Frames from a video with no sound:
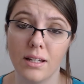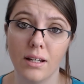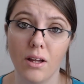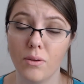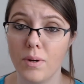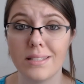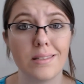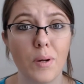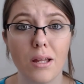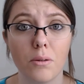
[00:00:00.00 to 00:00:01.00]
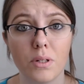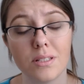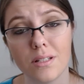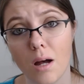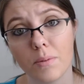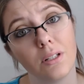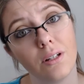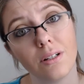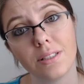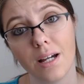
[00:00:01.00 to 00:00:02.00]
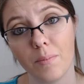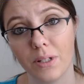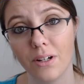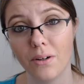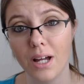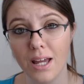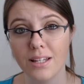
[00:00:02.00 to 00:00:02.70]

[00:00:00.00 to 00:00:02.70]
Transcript: And otherwise, I probably would have stopped a long time ago.